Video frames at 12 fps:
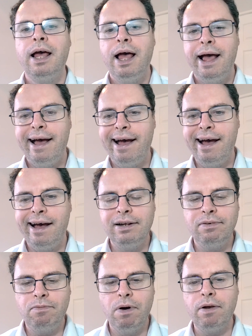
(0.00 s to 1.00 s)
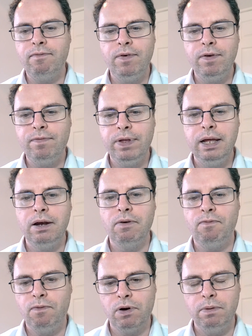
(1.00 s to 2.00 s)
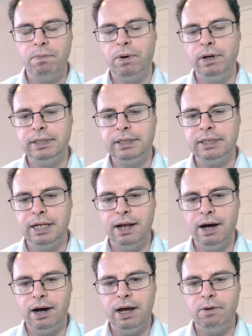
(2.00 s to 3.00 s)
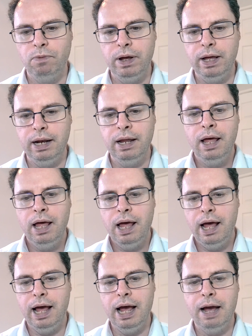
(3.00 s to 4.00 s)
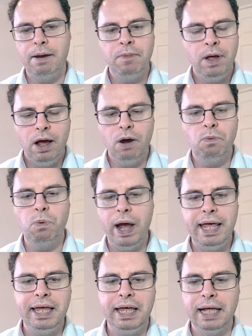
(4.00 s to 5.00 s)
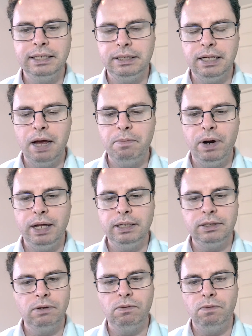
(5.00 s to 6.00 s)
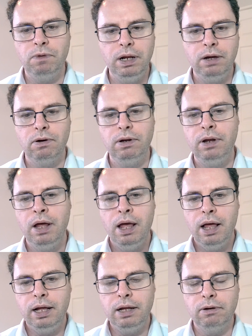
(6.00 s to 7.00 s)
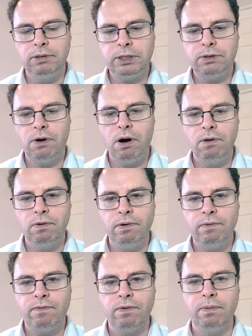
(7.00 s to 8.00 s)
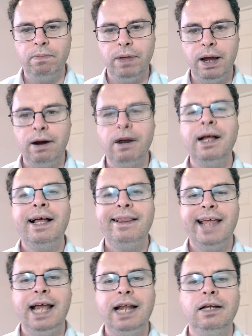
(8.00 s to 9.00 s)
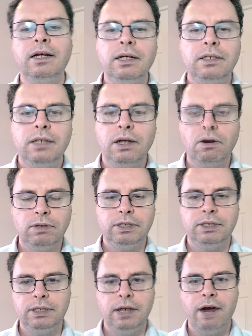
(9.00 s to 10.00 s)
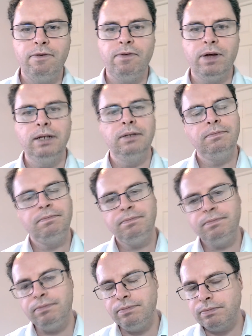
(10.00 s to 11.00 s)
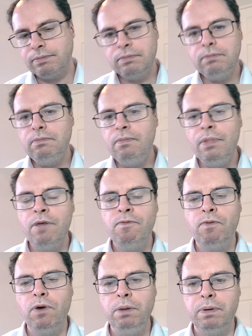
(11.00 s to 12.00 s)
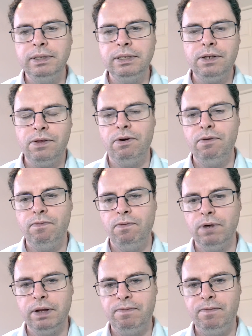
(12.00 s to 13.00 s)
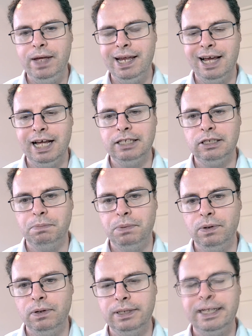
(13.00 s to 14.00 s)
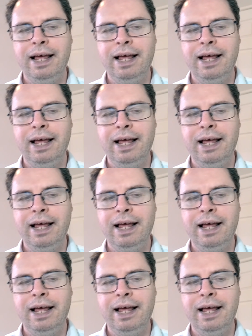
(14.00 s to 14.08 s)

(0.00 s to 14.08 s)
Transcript: And round 15, a 40 points to 9 win away against Ospreys. So really good, strong run for them there. Then they go to South Africa, 40 points to 34 defeat against the Bulls.